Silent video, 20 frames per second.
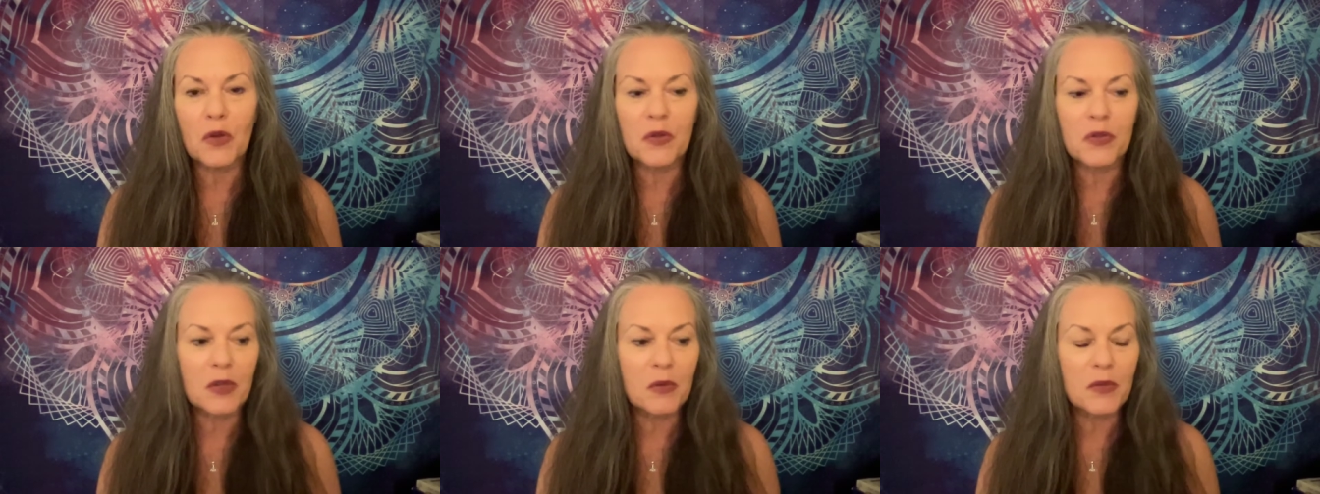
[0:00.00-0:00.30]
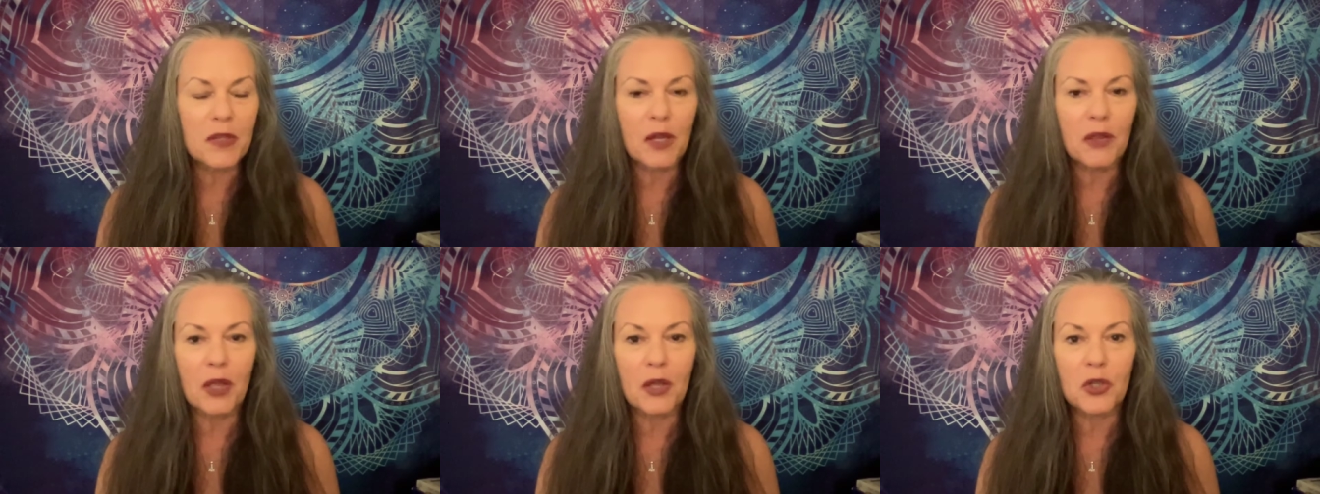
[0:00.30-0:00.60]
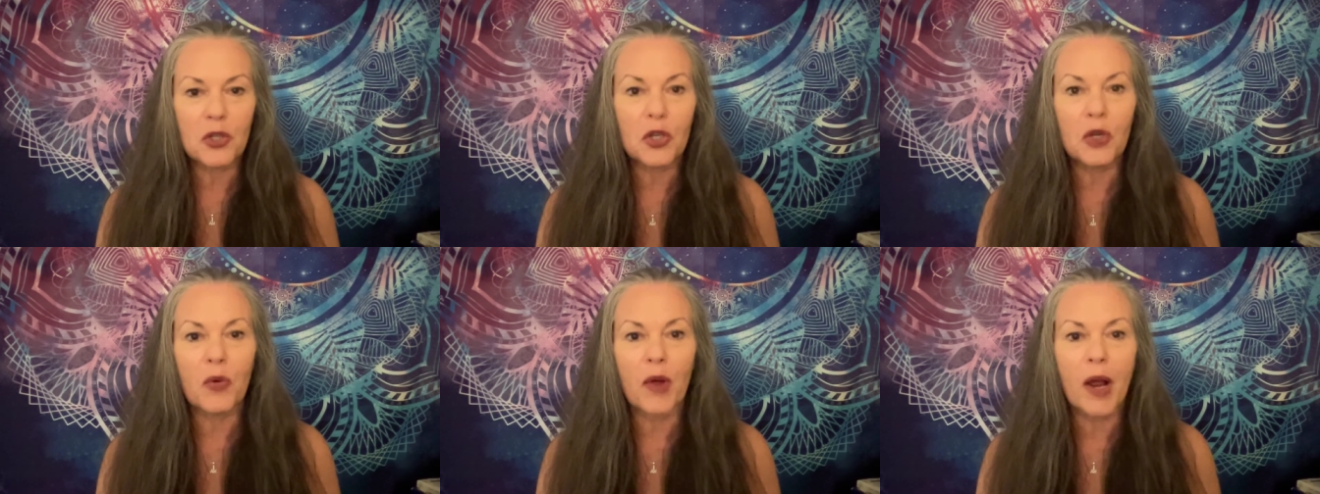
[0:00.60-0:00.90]
It seems like
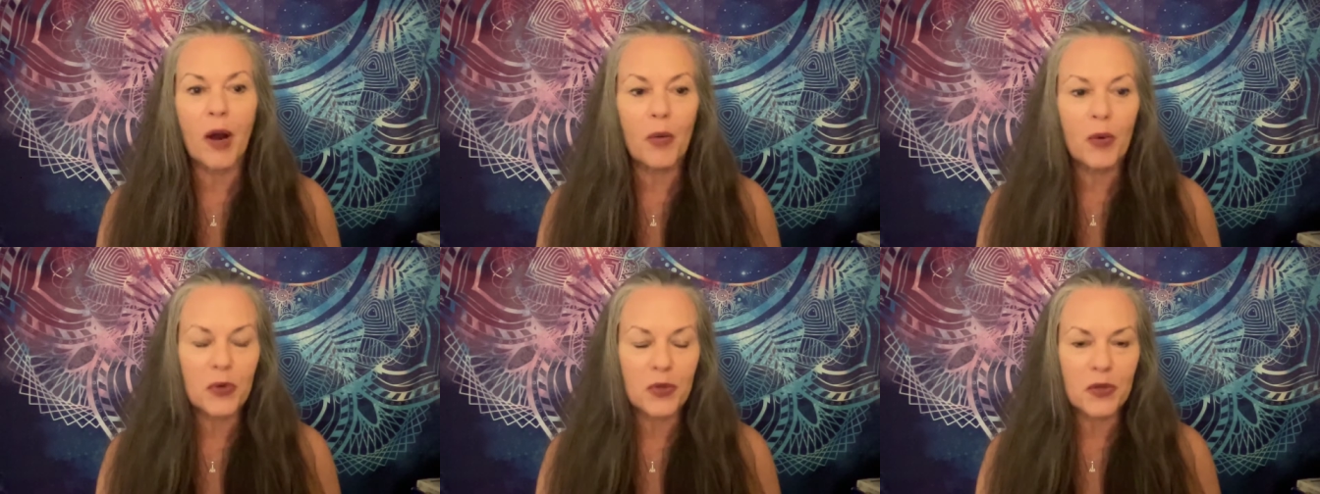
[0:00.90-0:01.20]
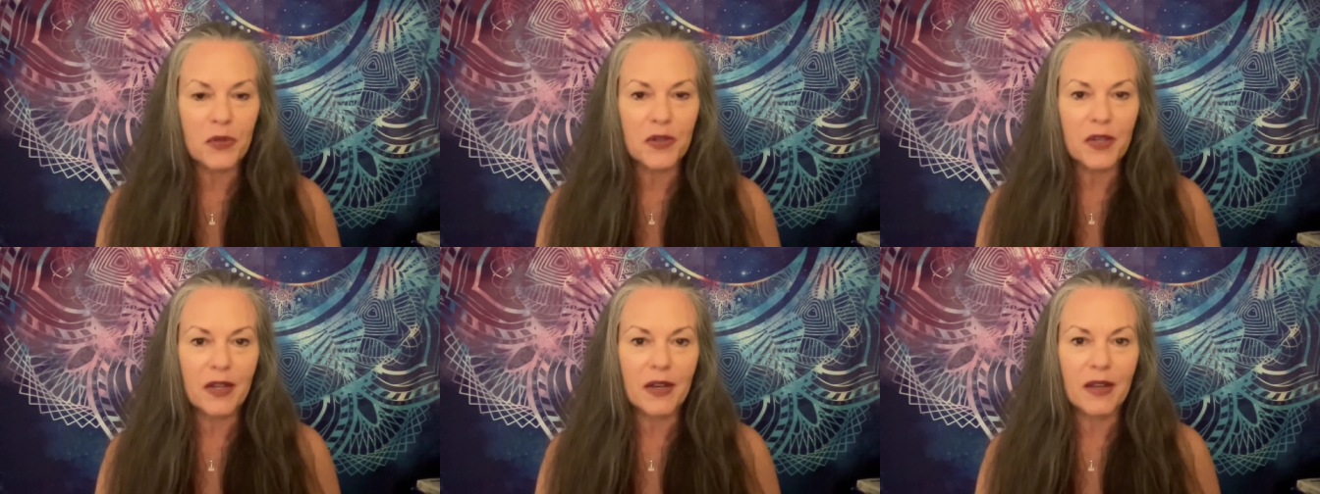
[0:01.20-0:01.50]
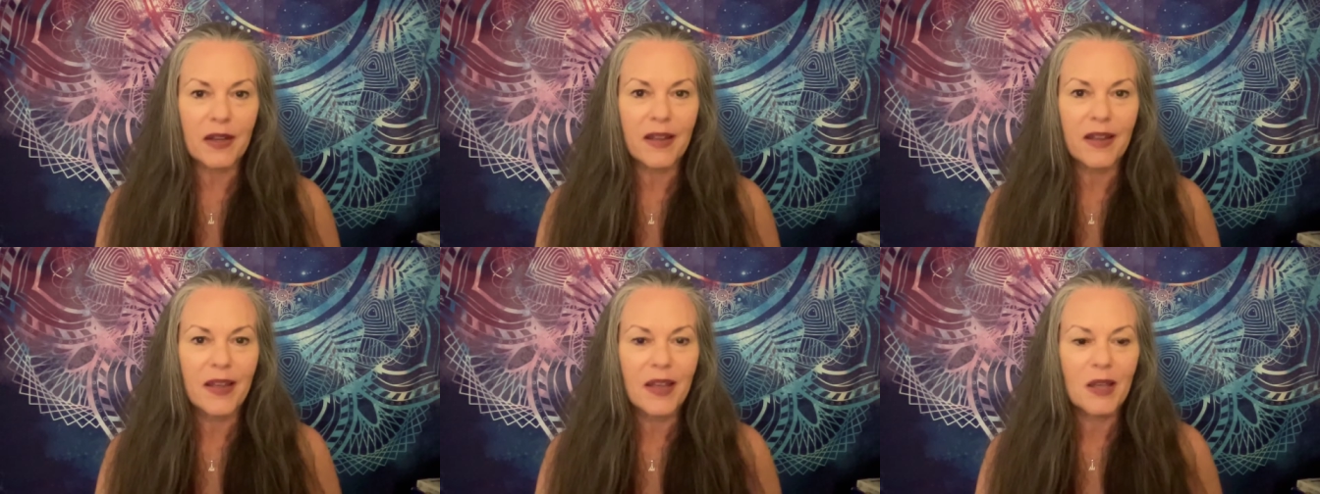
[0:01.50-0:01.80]
that two hours is going
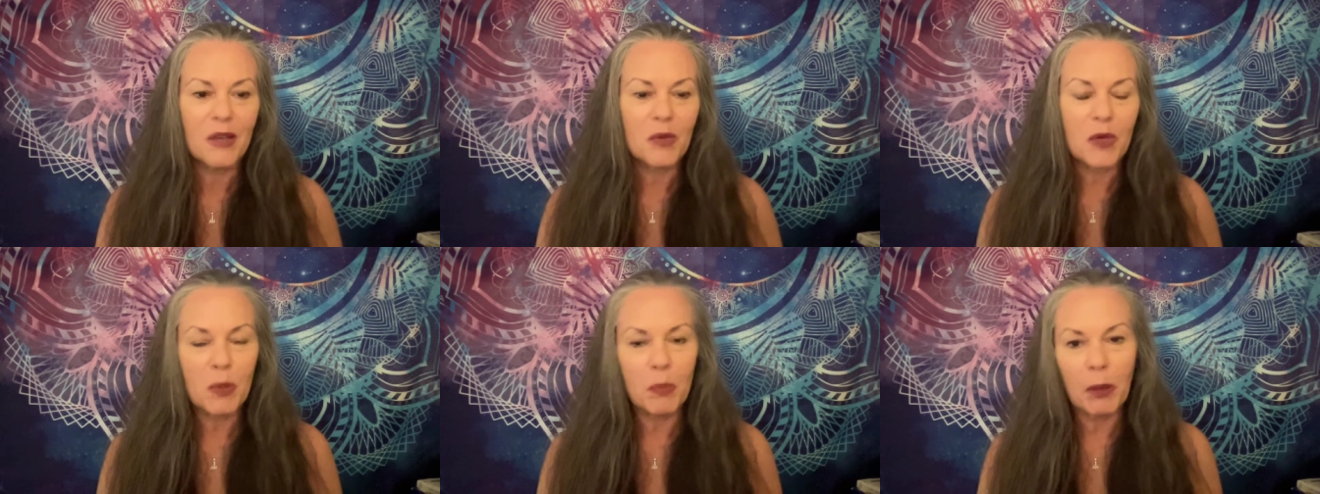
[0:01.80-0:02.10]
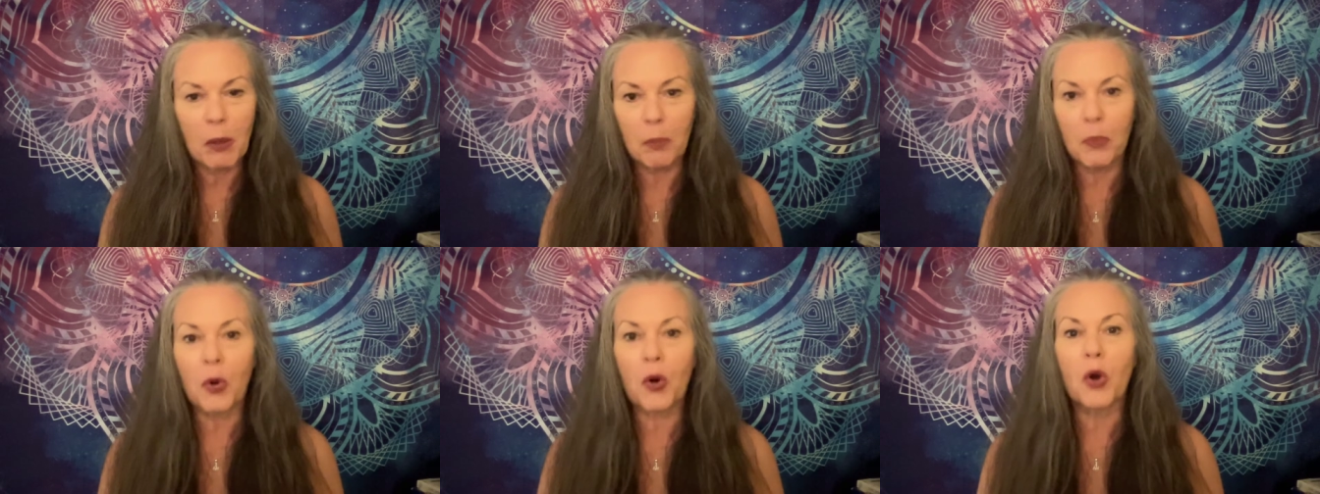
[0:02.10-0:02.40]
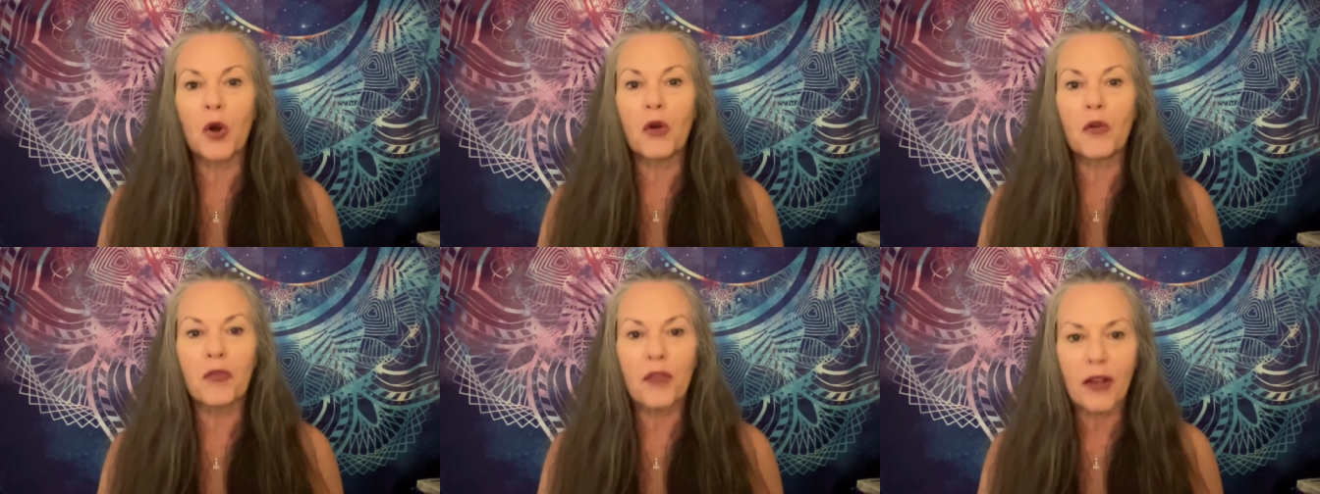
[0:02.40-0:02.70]
to be
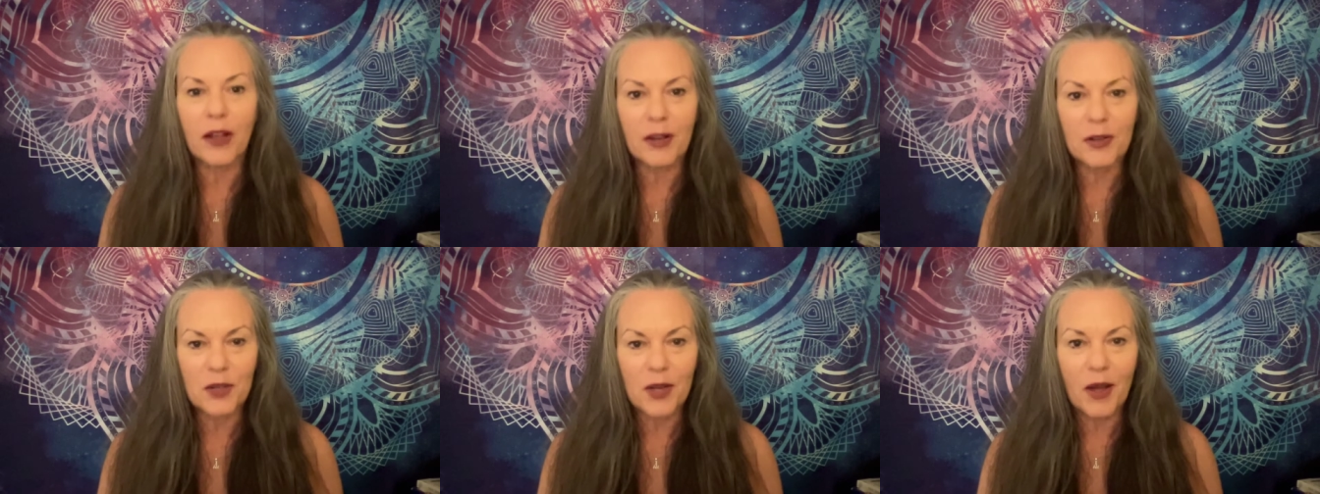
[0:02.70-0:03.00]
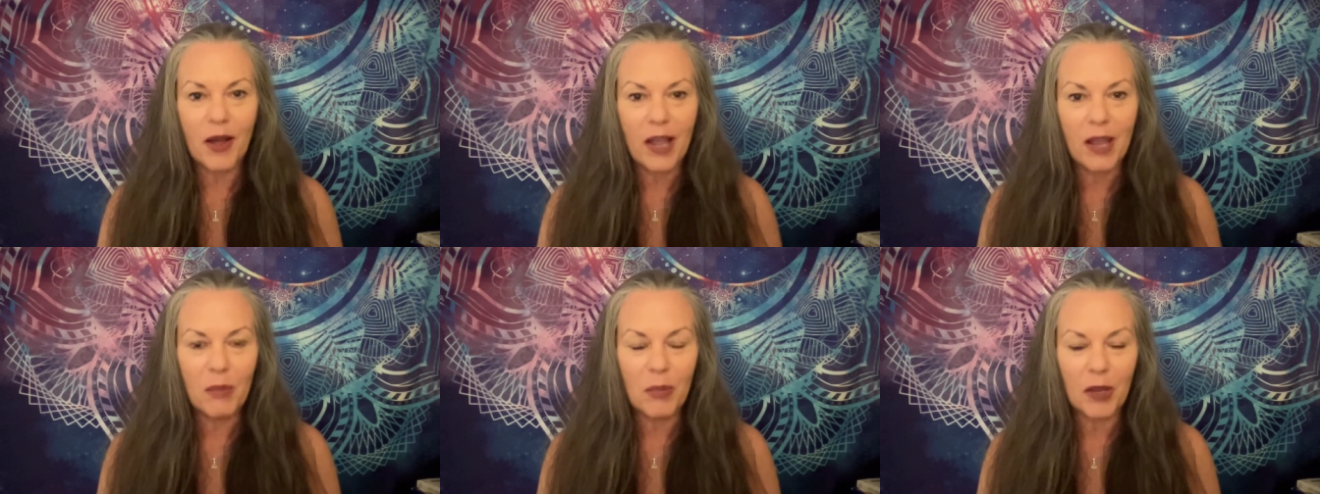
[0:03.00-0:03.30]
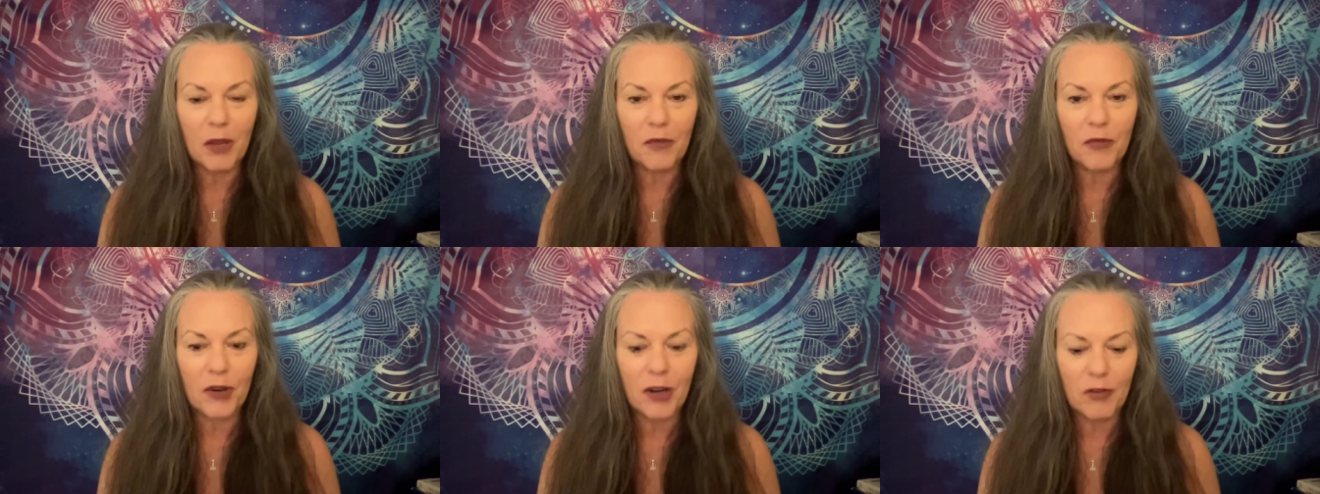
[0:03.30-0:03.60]
perfect
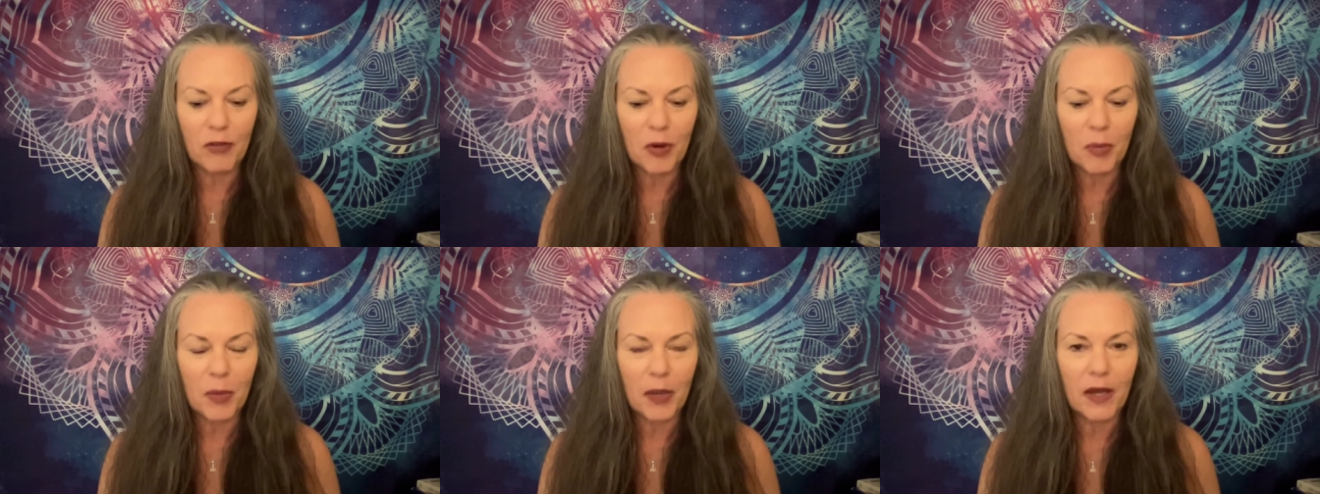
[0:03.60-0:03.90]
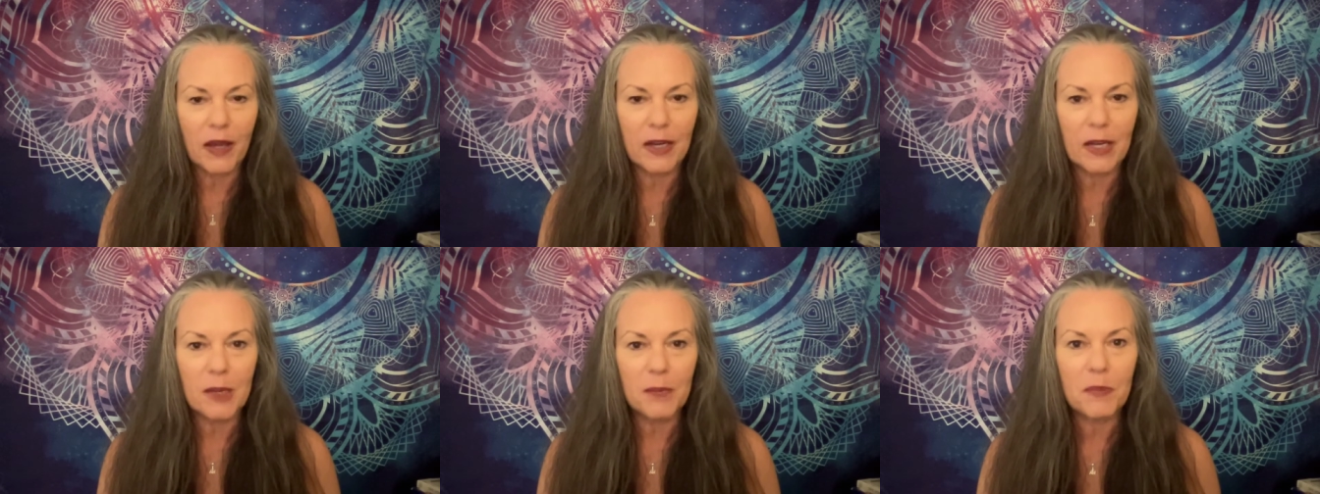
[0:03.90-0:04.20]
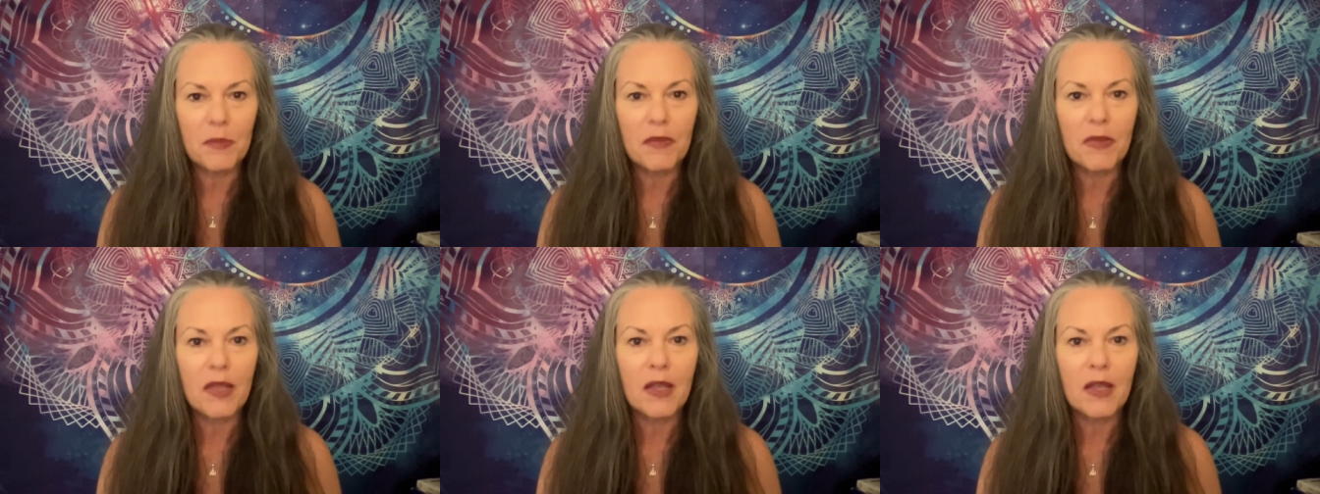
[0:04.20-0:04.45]
timing for everybody.